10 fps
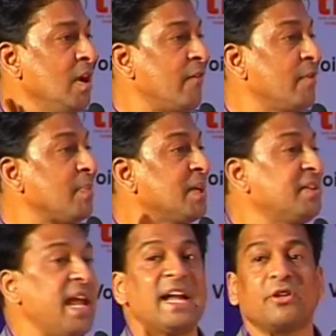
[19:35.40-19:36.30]
from the
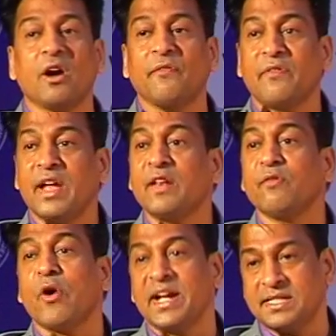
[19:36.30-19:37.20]
date of
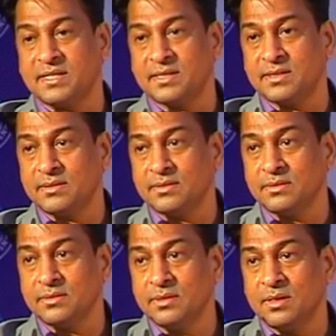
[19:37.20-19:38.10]
invoice.
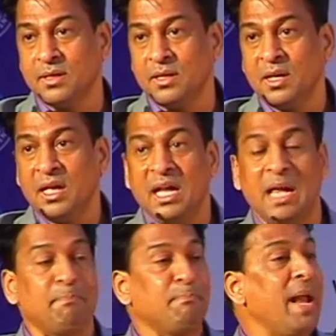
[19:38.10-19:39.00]

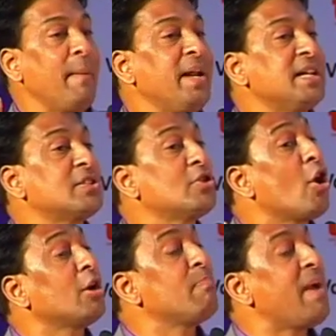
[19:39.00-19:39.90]
If payment is
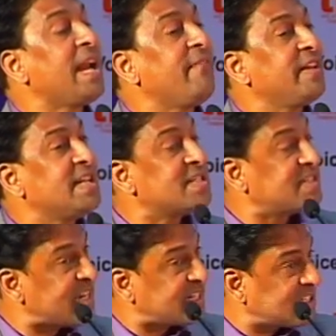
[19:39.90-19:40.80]
not made within
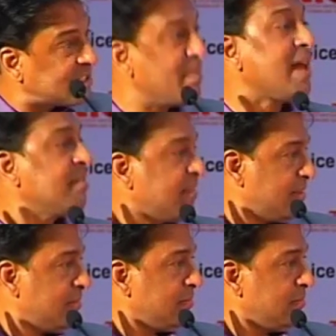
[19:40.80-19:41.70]
6
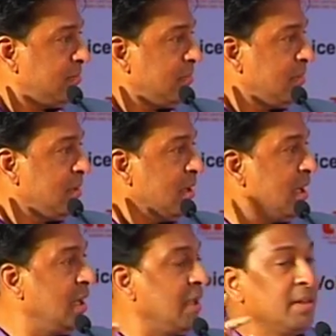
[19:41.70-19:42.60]
months,
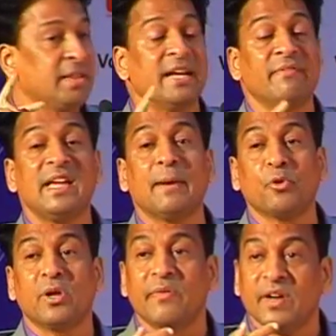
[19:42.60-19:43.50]
then we have
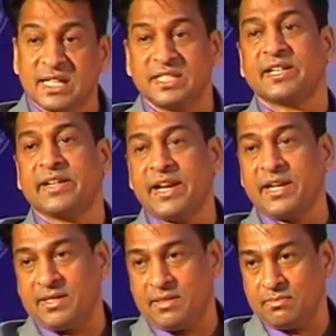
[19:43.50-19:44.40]
to reverse
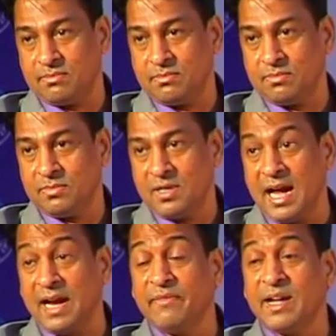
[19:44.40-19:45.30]
credit,
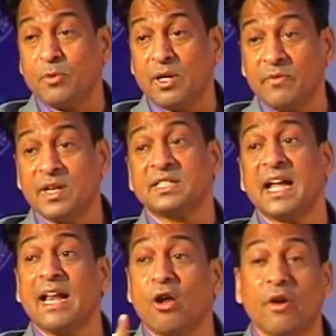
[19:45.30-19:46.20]
and we have to reverse
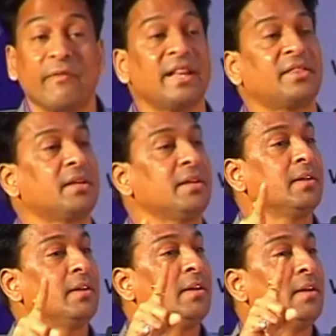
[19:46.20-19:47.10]
along with
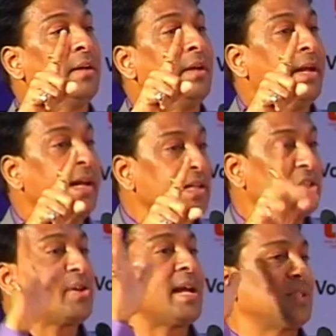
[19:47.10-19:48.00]

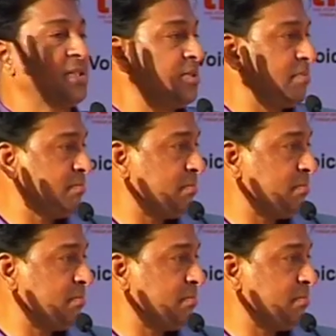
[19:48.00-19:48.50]
interest.